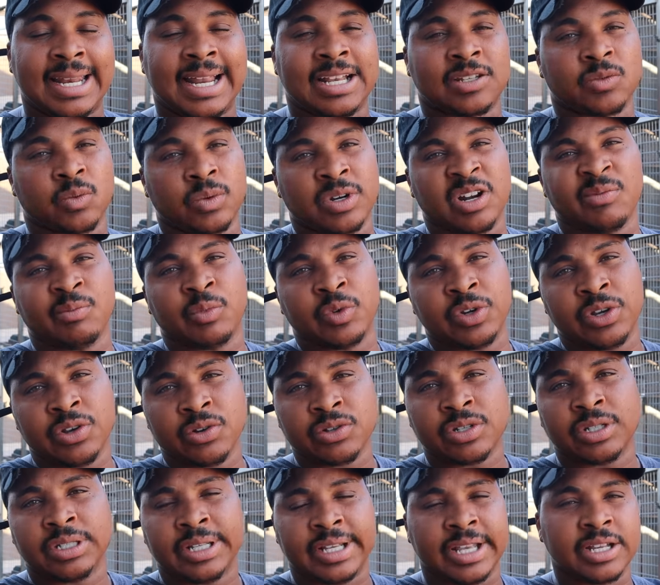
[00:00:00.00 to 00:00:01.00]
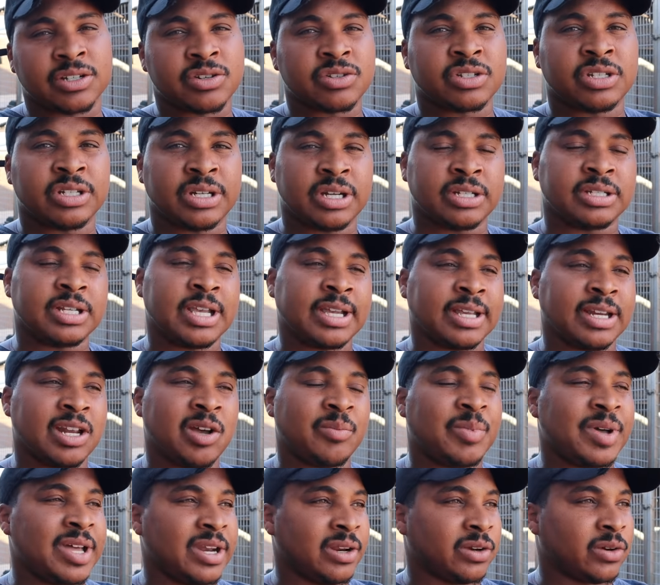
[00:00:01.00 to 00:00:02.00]
That's when I'm usually interested in checking
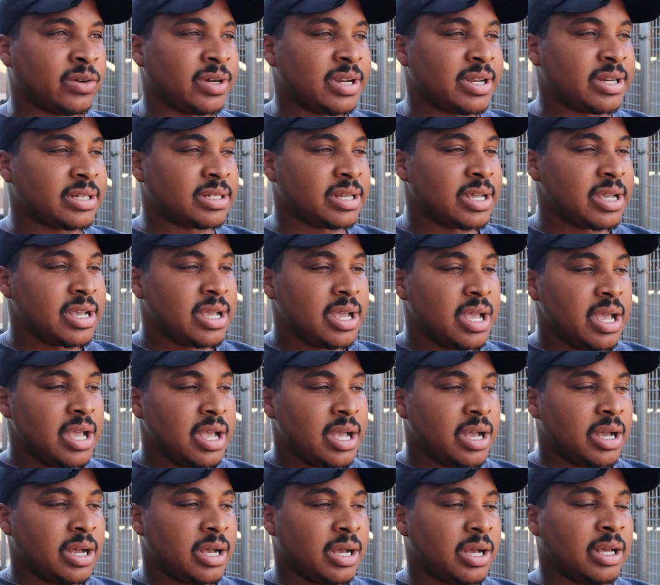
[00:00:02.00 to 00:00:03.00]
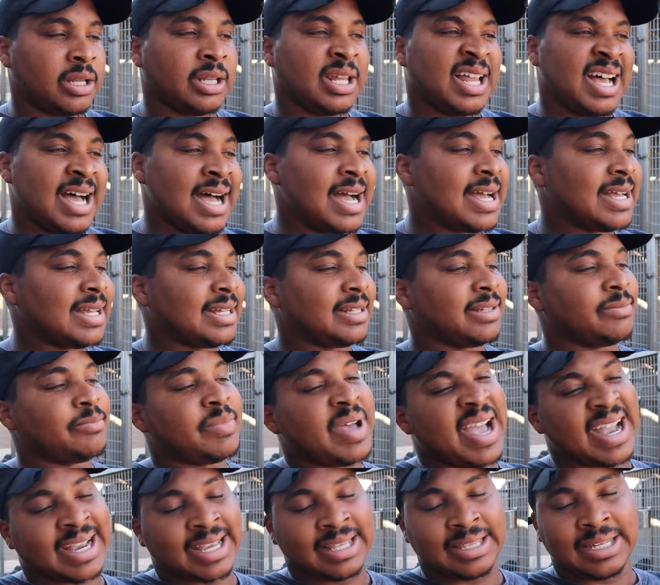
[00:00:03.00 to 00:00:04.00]
out pedigrees a lot.
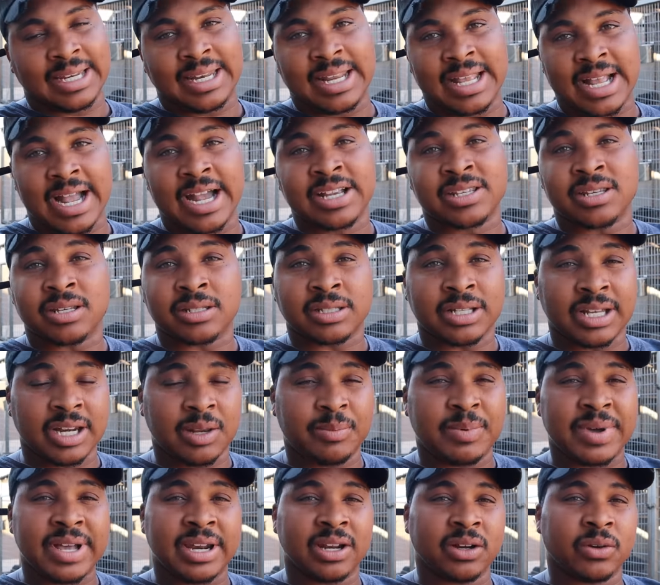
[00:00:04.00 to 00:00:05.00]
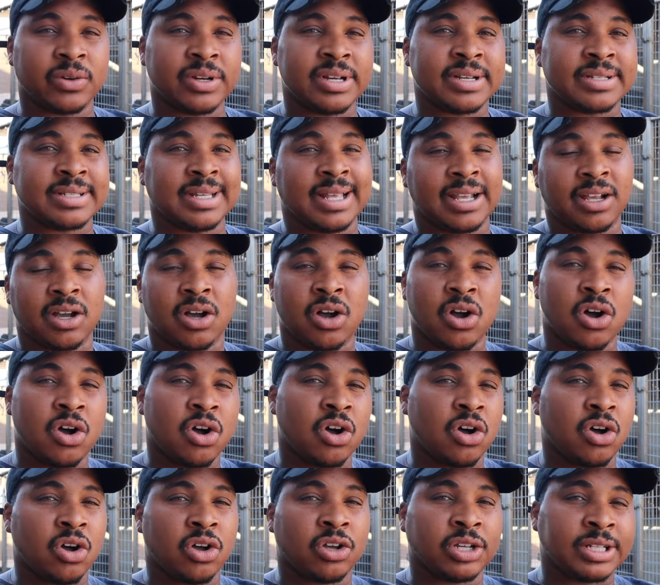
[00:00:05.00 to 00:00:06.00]
Back in the day, I used to study pedigrees like
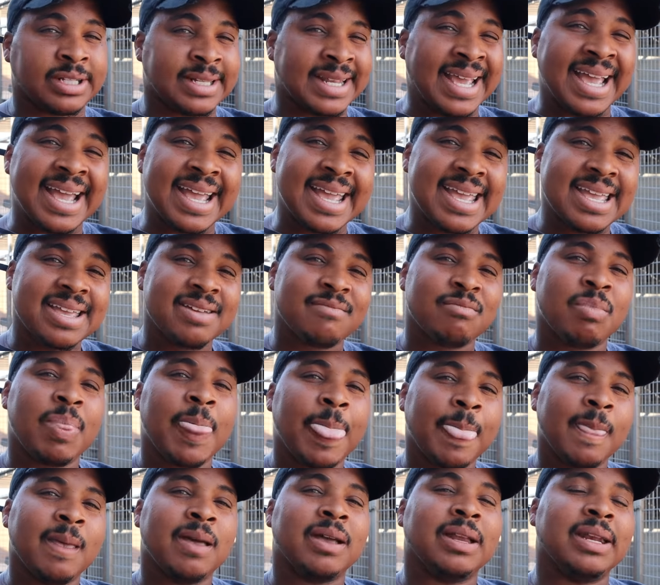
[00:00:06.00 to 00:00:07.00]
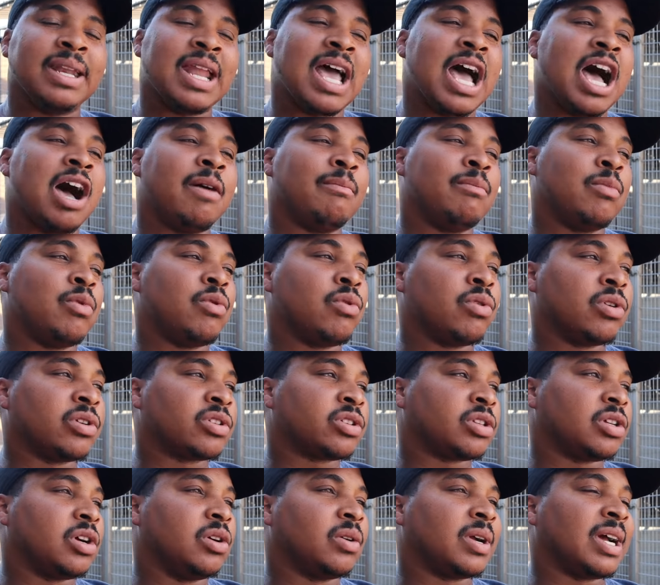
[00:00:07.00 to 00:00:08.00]
all day. Now I'm more
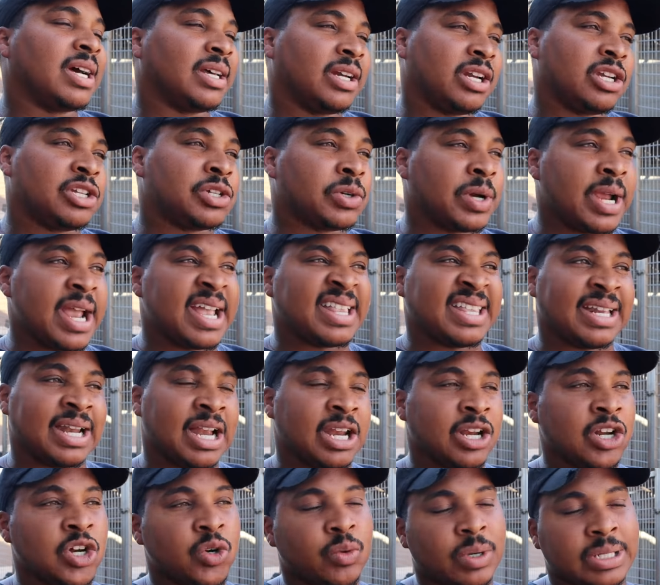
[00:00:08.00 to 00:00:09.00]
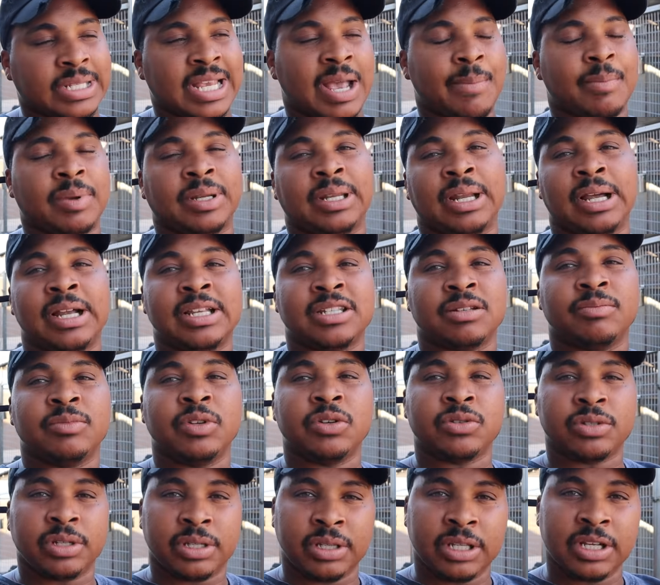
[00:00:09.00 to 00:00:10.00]
so kind of drained and I know what type of lines I'm
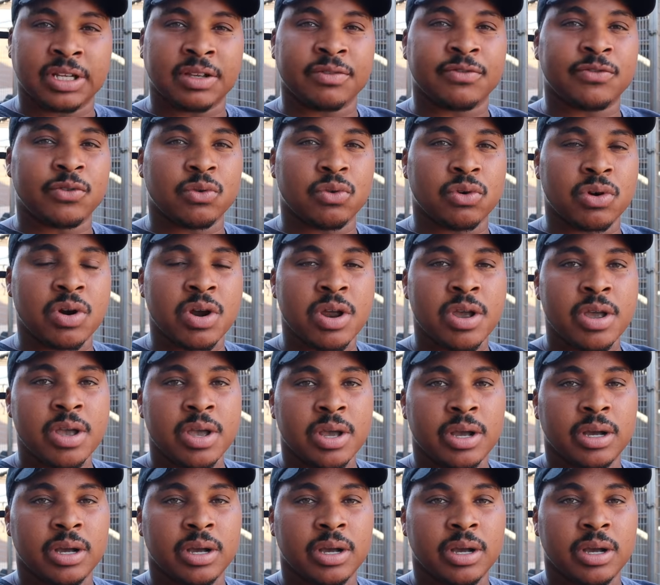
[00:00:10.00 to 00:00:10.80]
usually looking for.